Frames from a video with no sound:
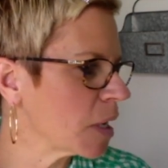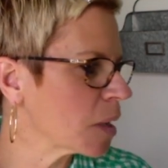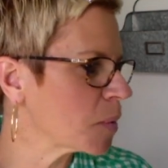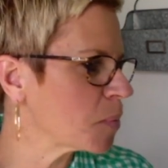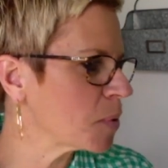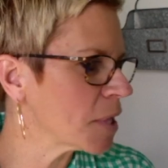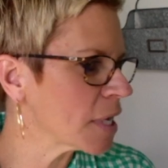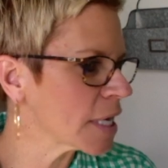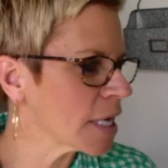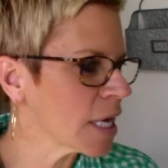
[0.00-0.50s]

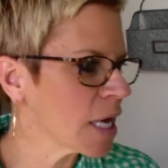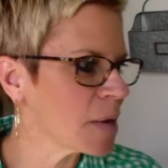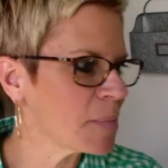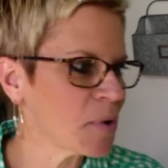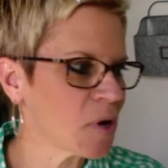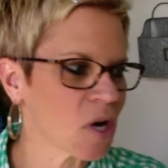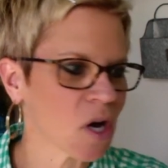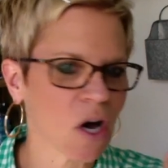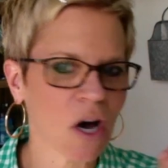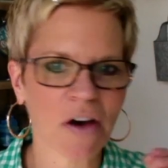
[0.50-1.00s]
plucking a
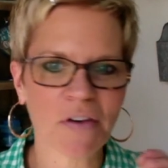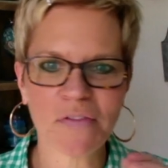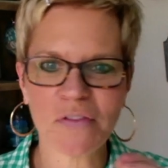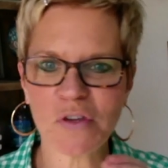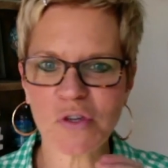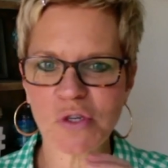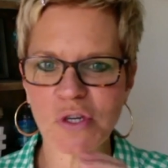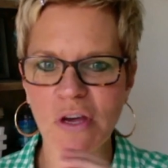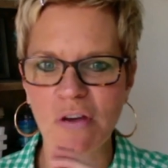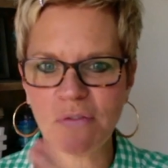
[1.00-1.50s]
book off the
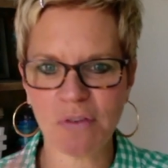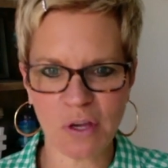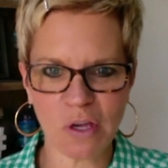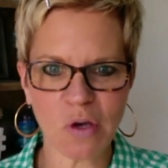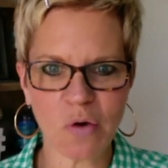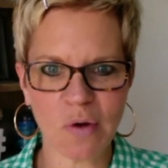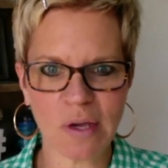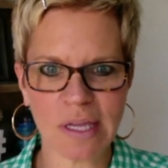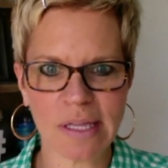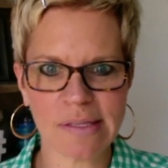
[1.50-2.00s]
shelf and
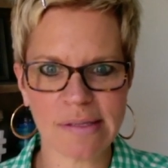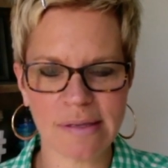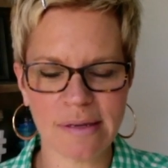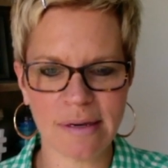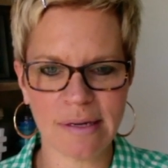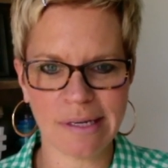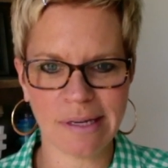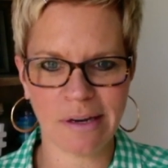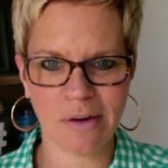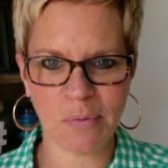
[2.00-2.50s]
going and
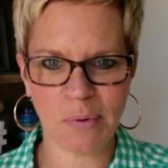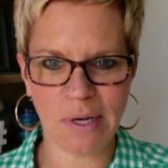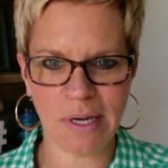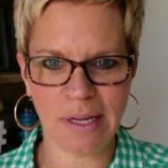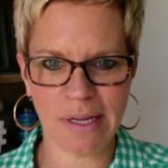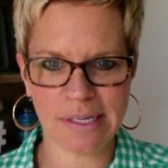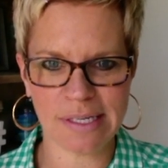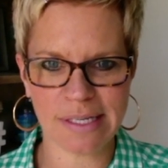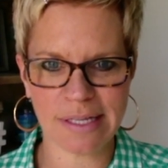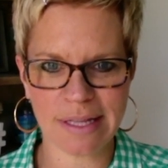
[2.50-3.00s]
sitting down and reading
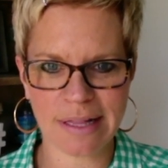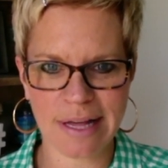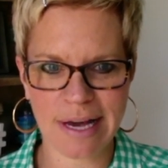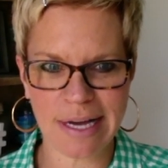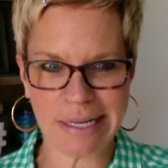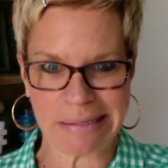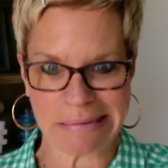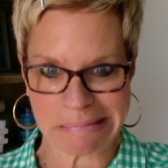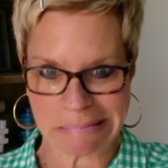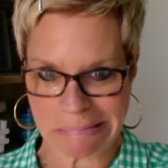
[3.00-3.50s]
it to the
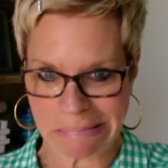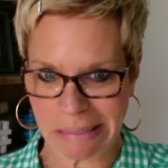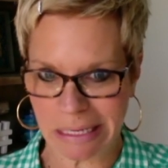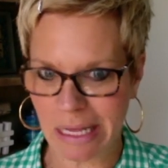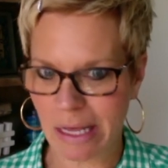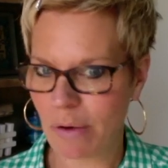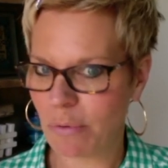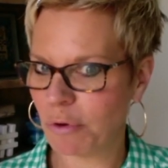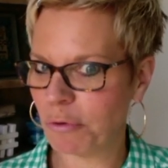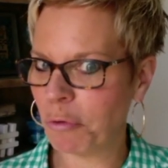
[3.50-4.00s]
class
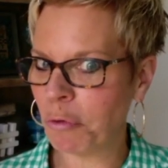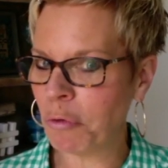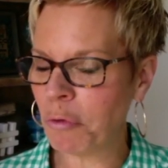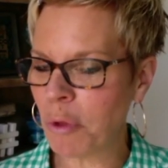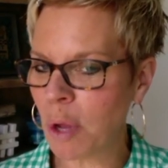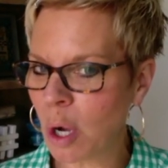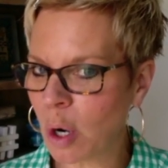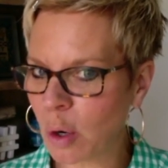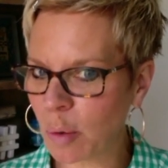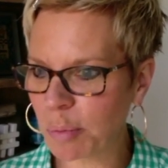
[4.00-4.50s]
with
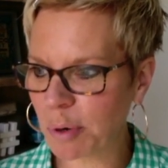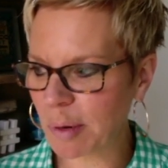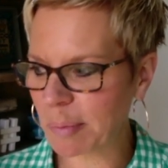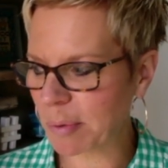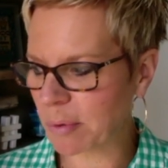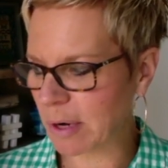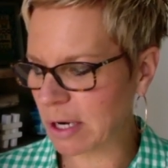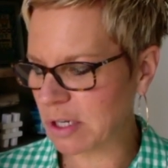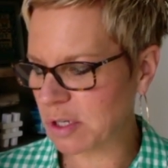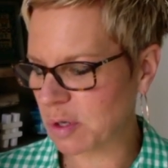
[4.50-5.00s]
no
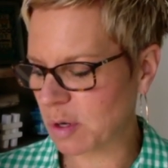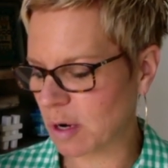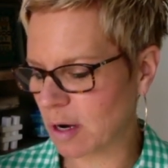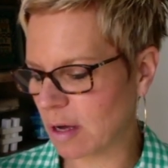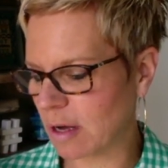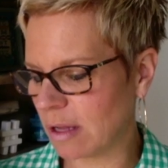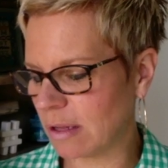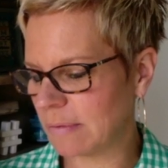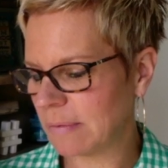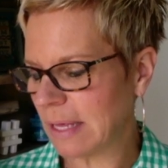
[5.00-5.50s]
preparation at
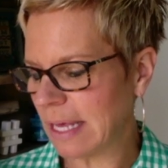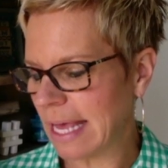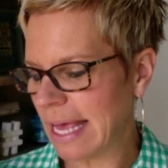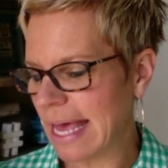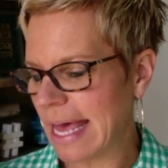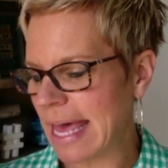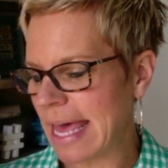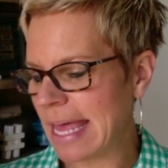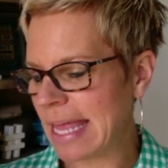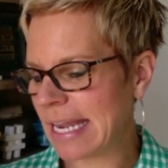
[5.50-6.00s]
all.
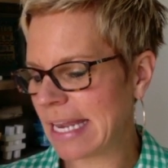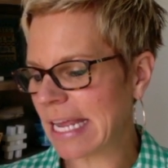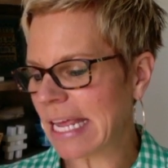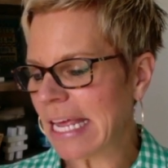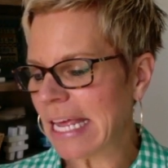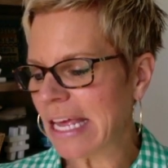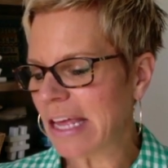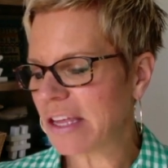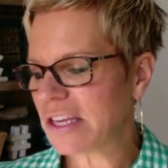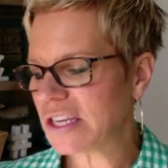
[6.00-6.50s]
And
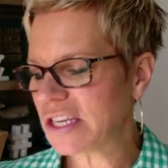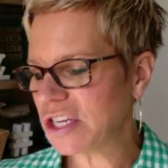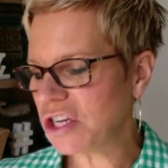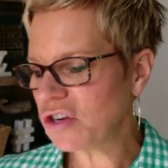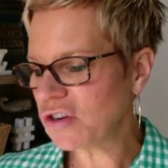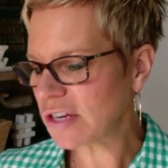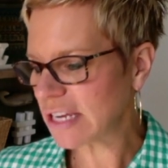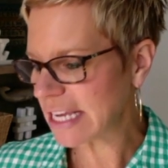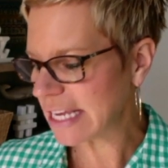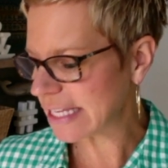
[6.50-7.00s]

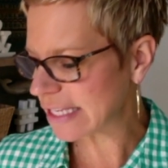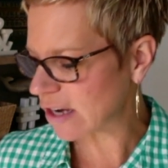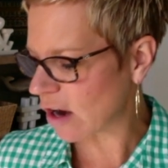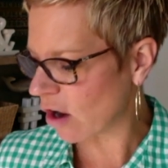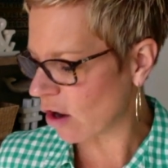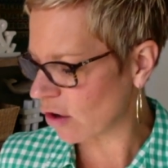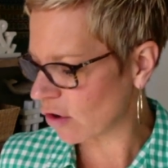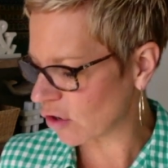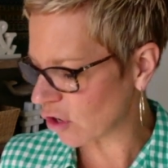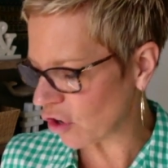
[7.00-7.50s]
your kids
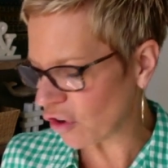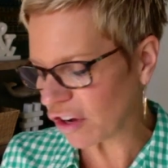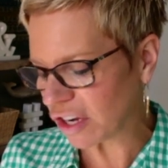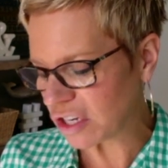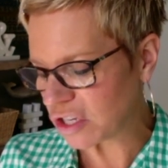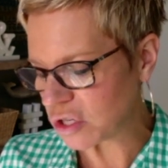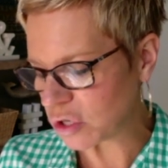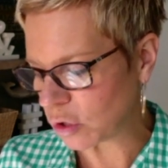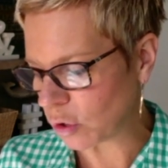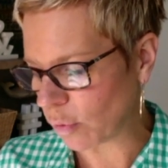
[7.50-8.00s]
aren't going
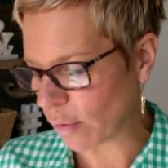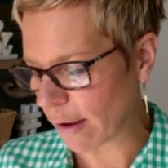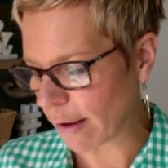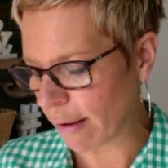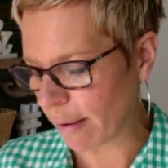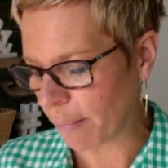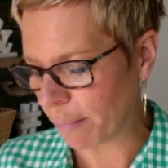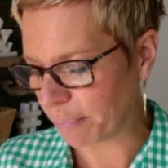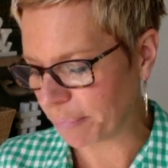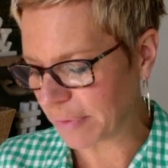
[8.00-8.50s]
to
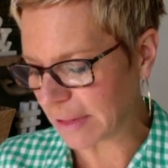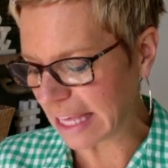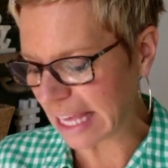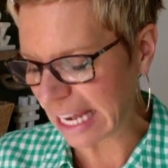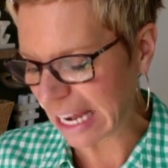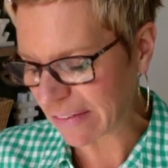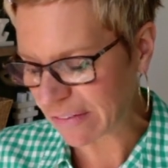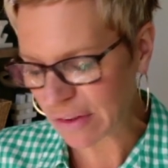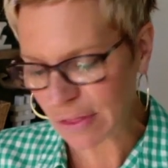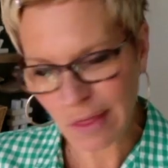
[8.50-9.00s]
get
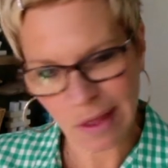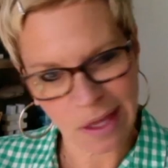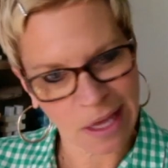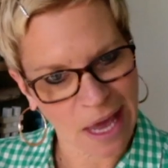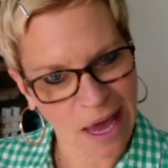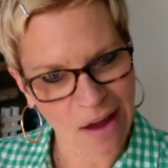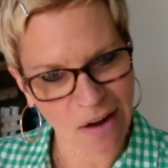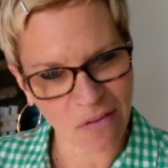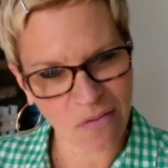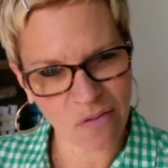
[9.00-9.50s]
everything
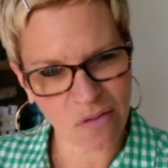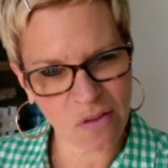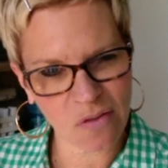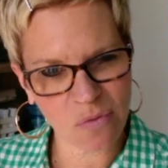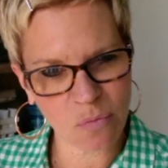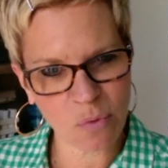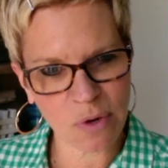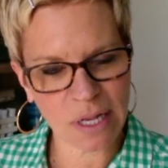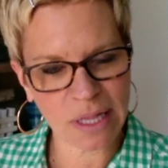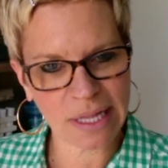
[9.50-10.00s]
out of the
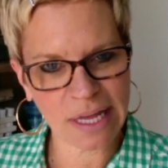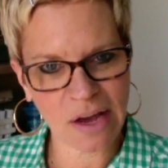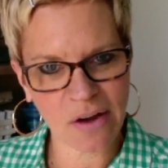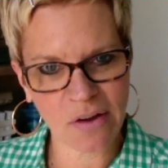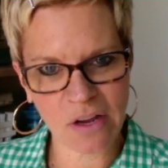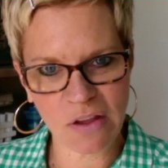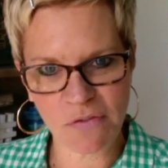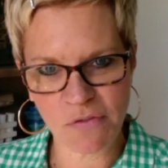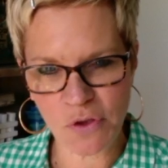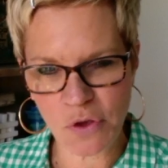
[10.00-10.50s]
read
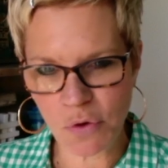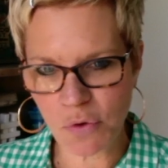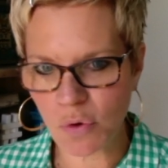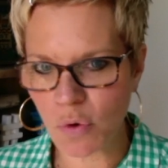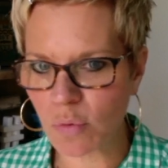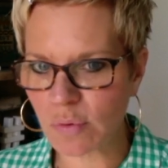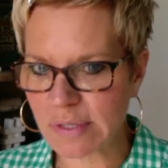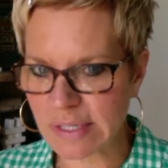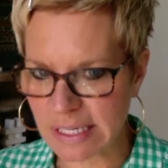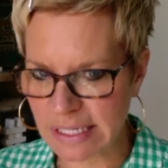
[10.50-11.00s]
aloud if you
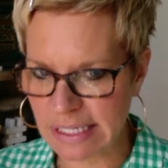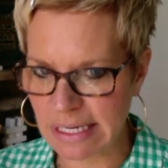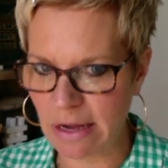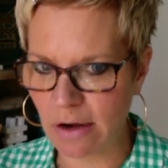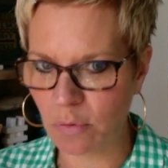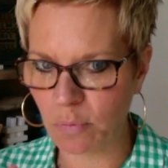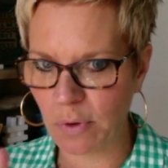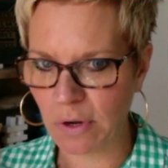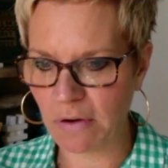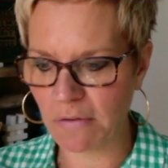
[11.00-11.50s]
don't sit down
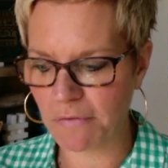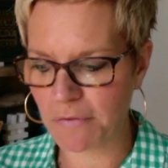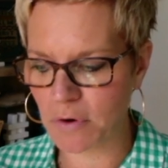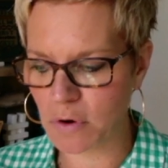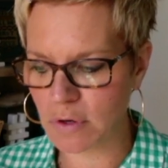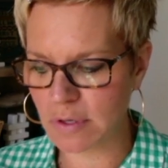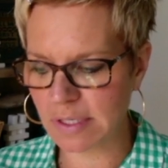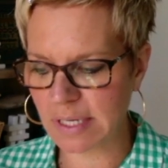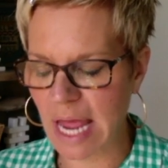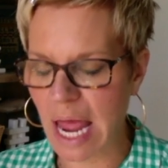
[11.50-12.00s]
and read it
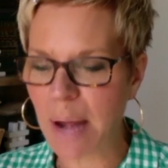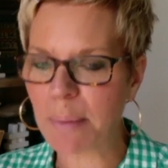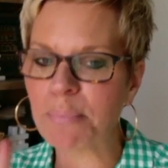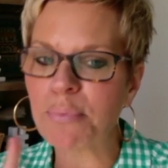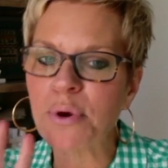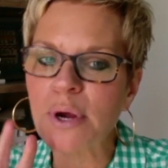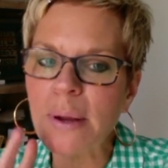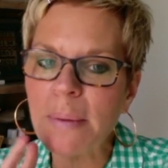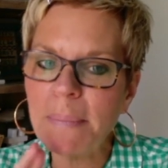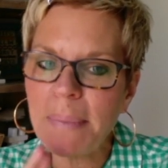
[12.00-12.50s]
first and
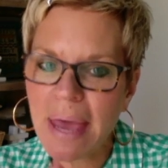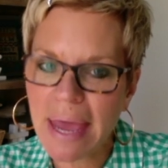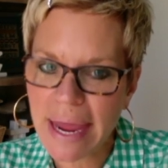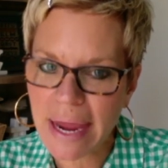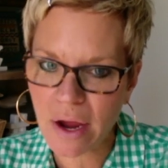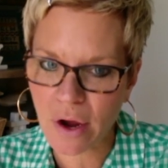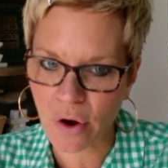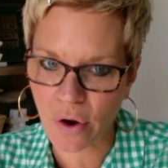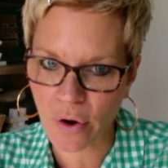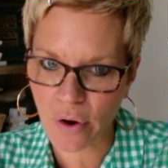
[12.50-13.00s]

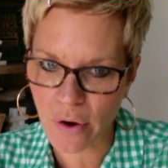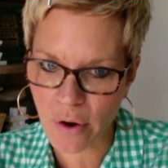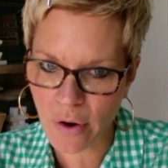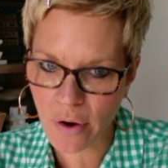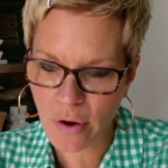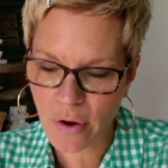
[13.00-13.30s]
prepare